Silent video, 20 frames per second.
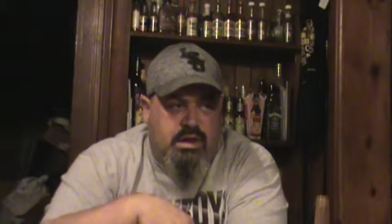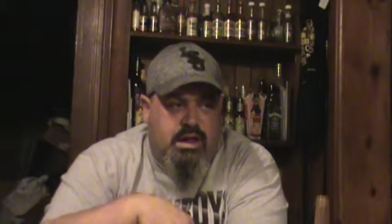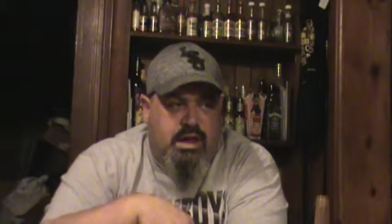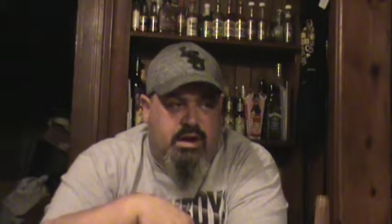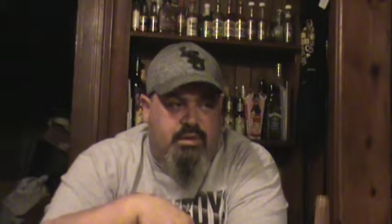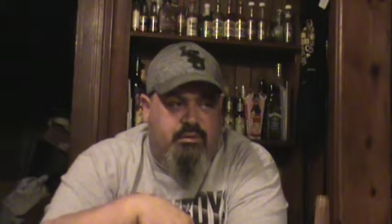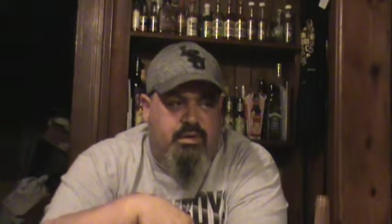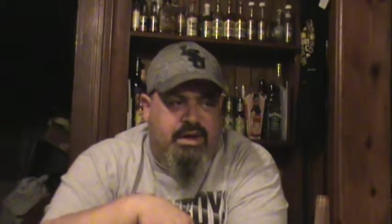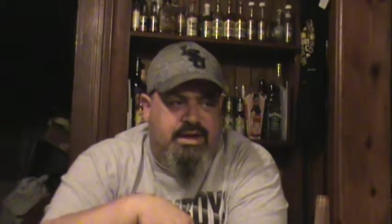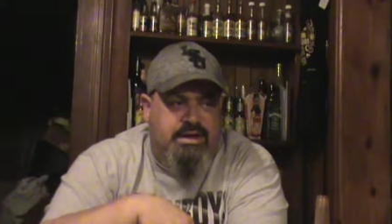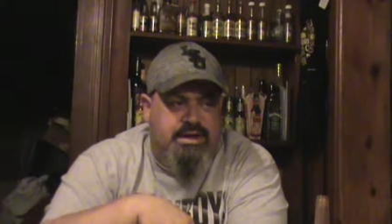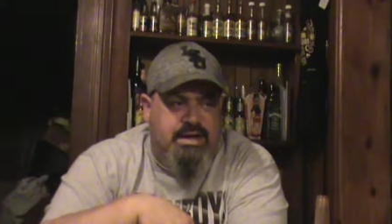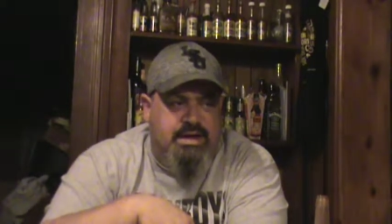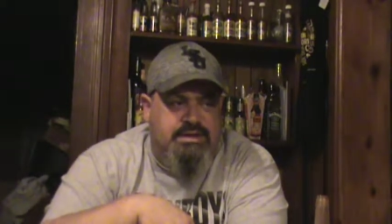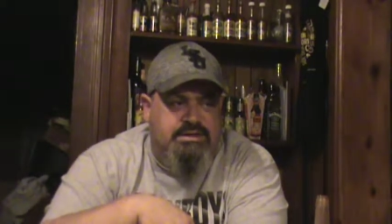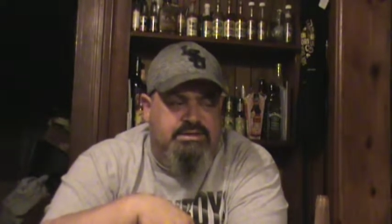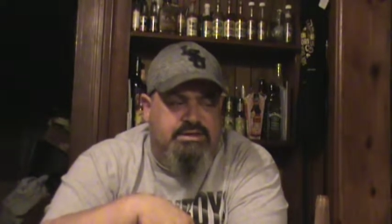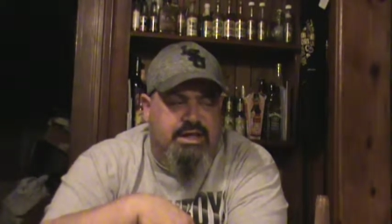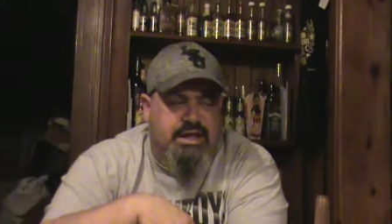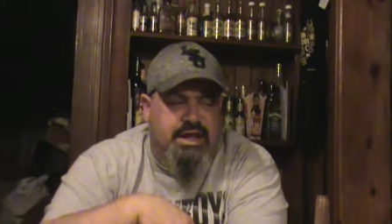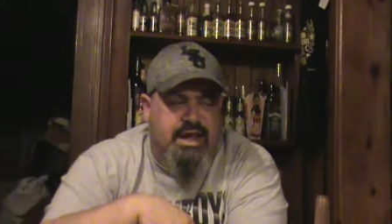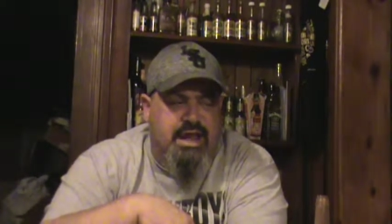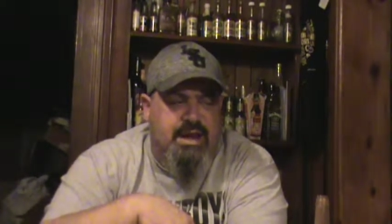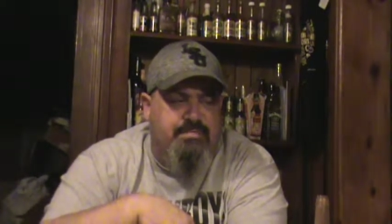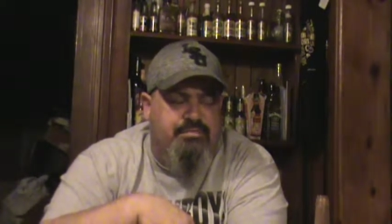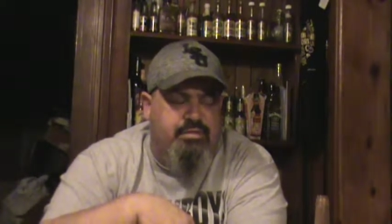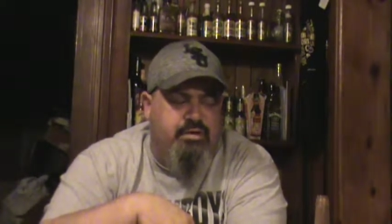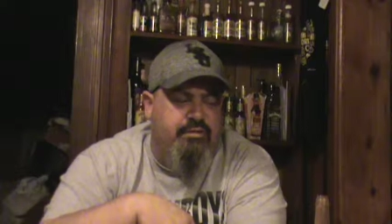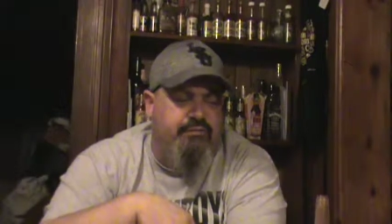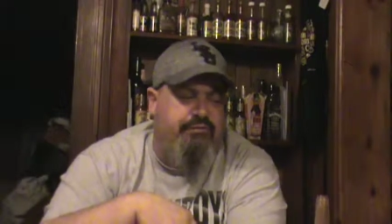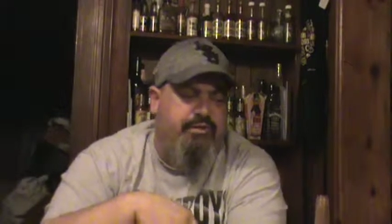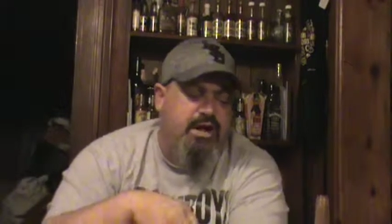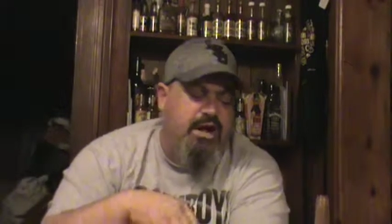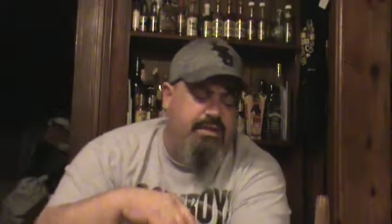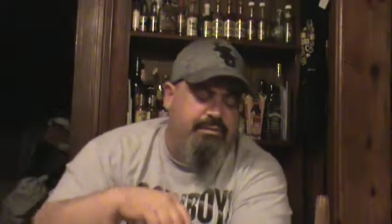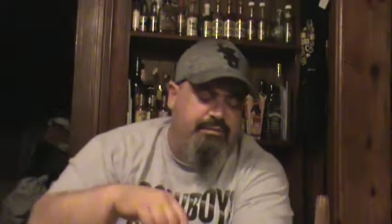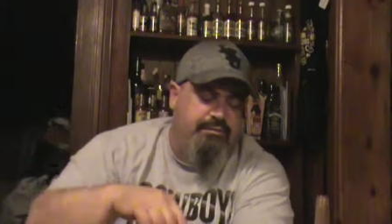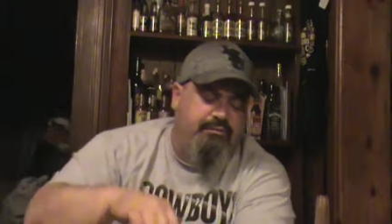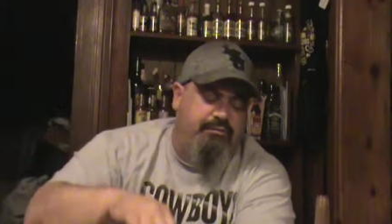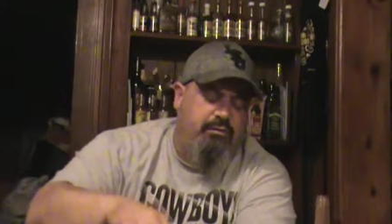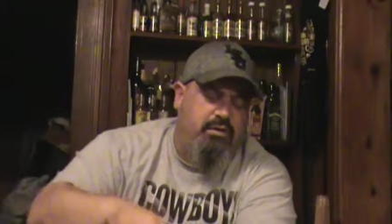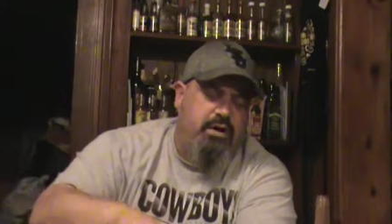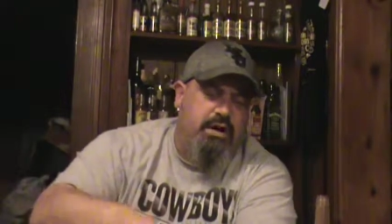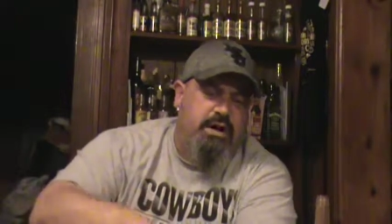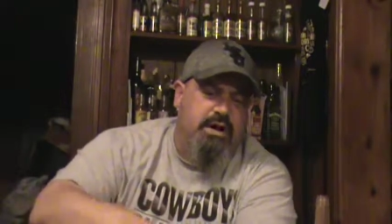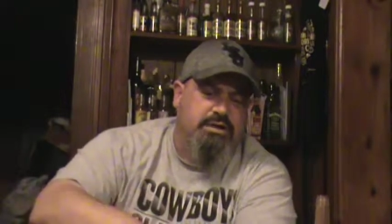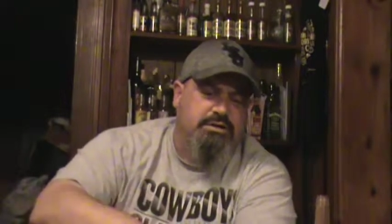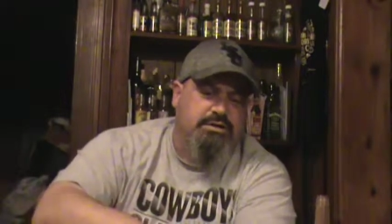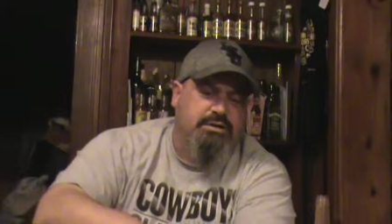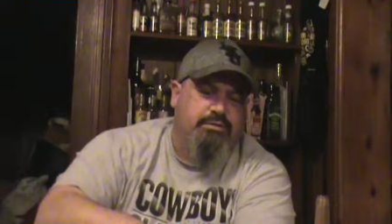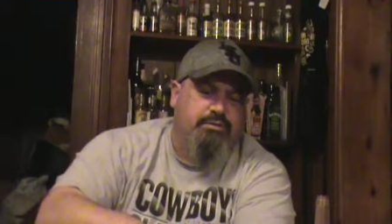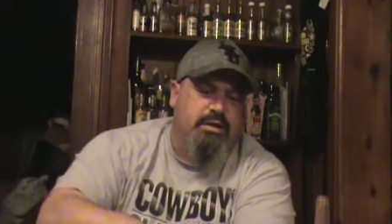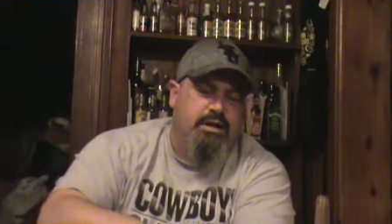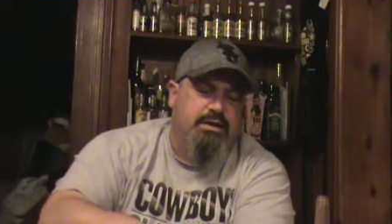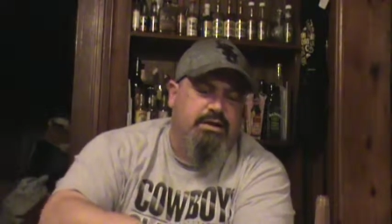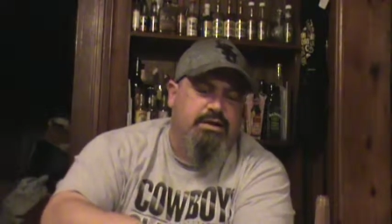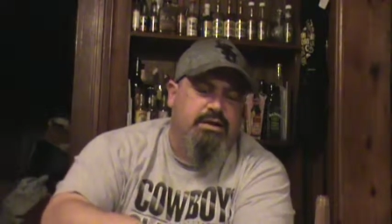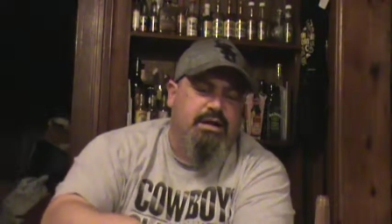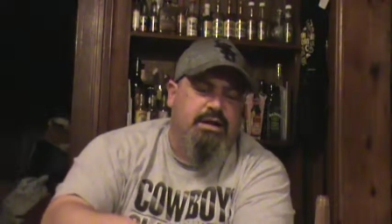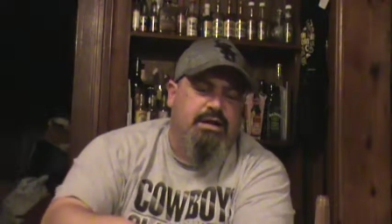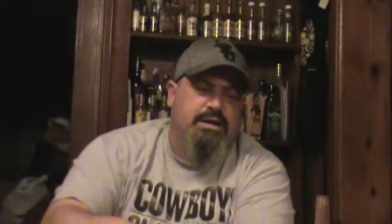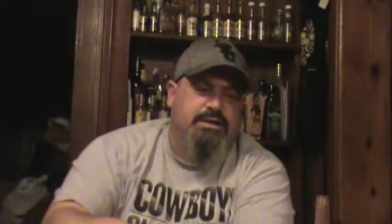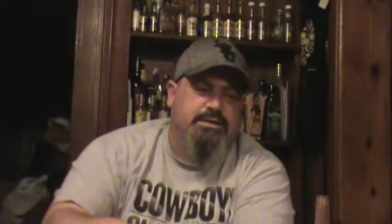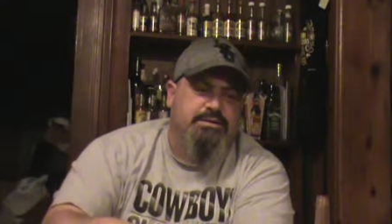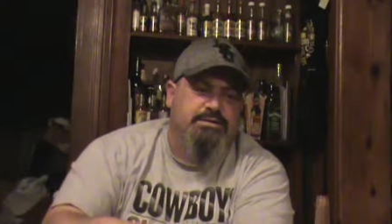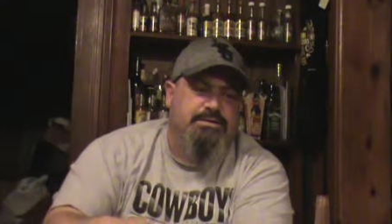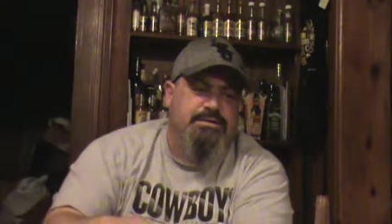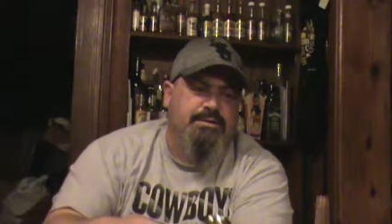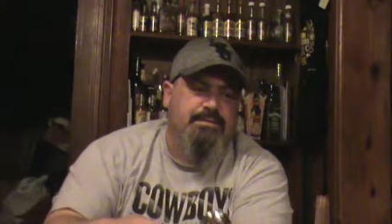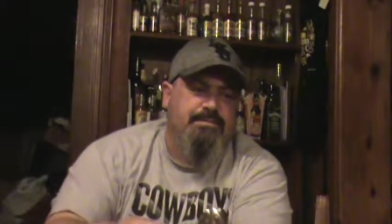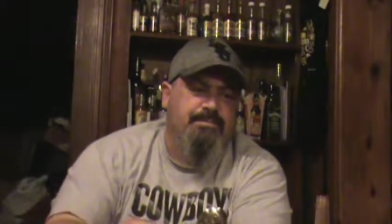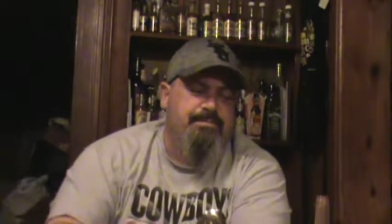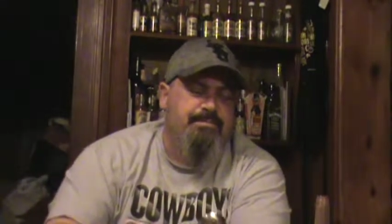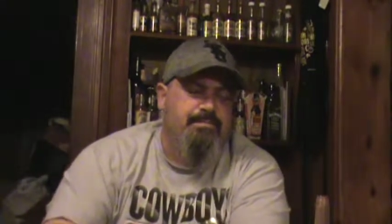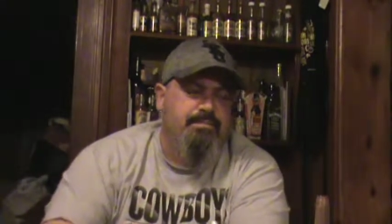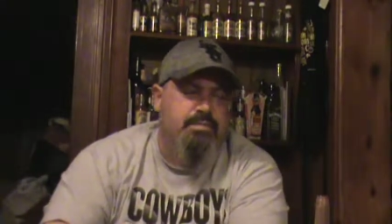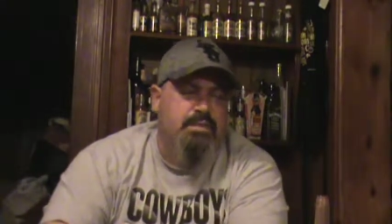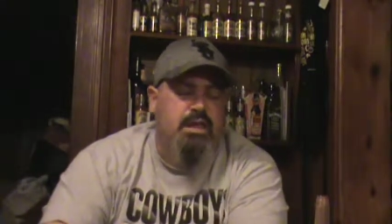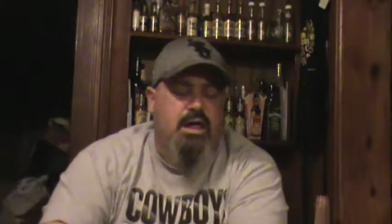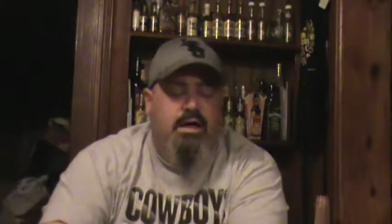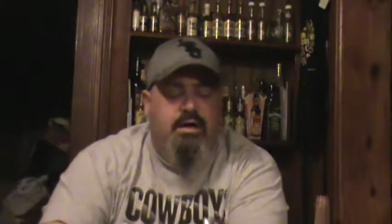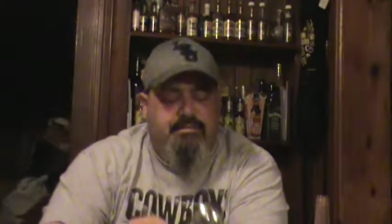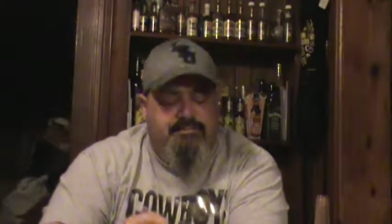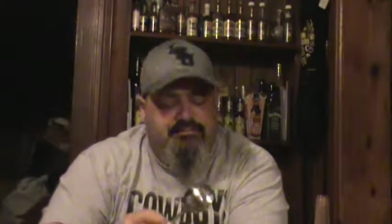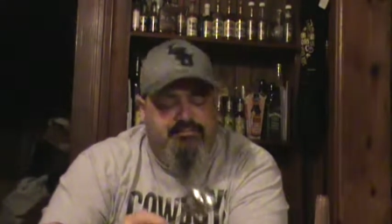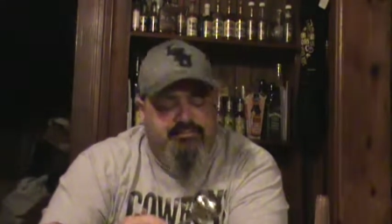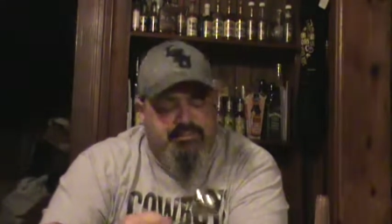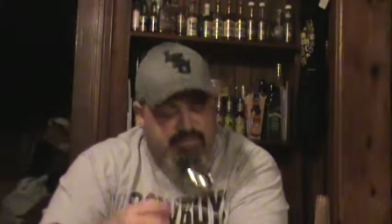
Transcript: I recognize the heat profile before I actually recognize. not,